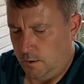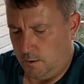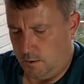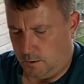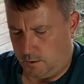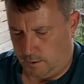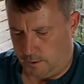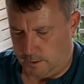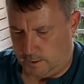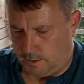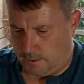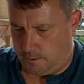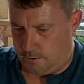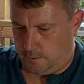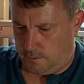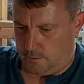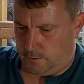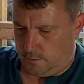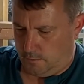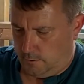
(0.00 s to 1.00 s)
And then
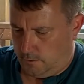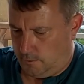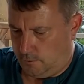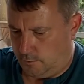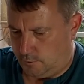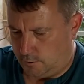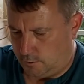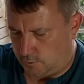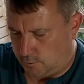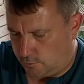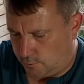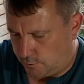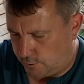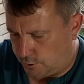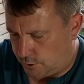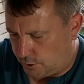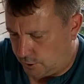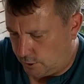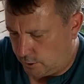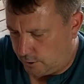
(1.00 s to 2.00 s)
you just got to
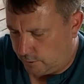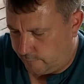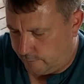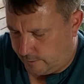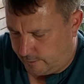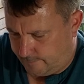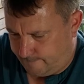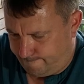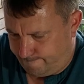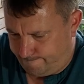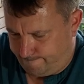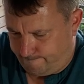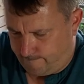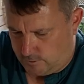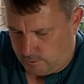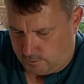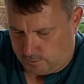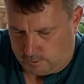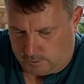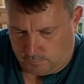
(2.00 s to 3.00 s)
stir it
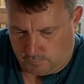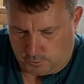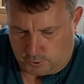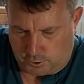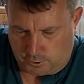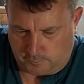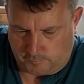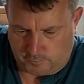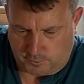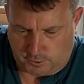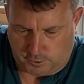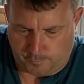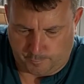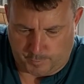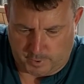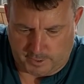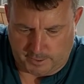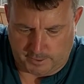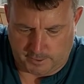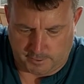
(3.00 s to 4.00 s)
until the sugar is
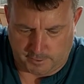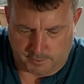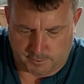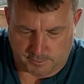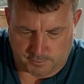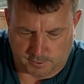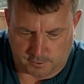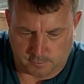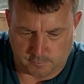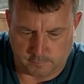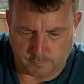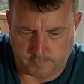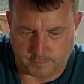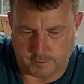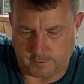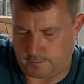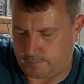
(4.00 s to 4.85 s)
completely dissolved.